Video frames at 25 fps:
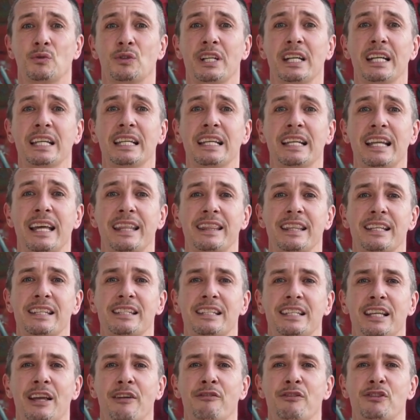To really
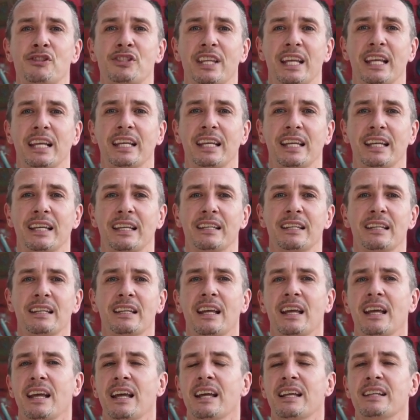let this gift sink
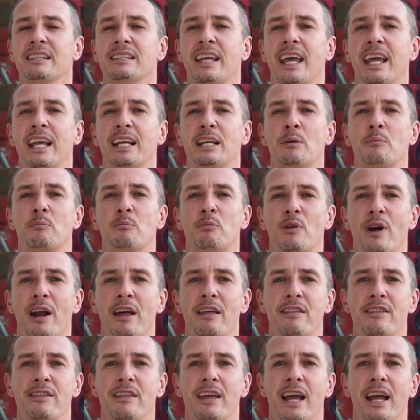in, take a
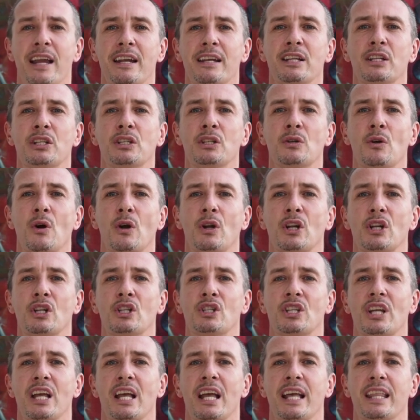breath and
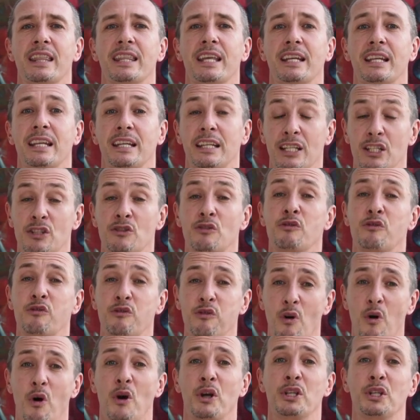acknowledge that it is
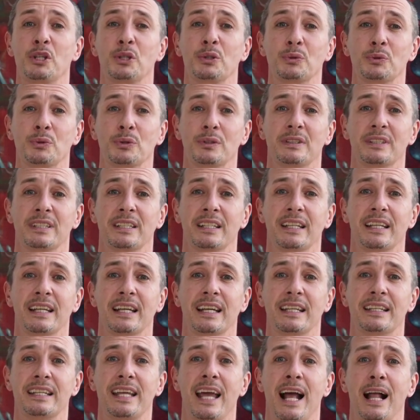for you.
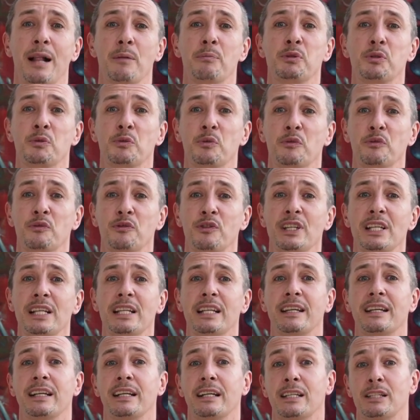It helps to
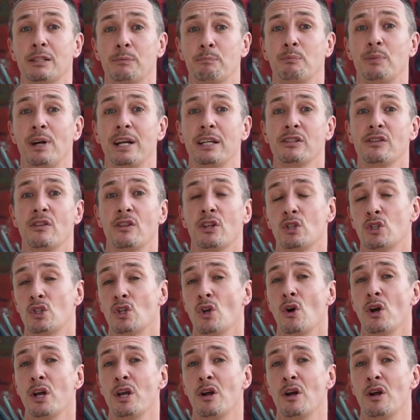feel and express the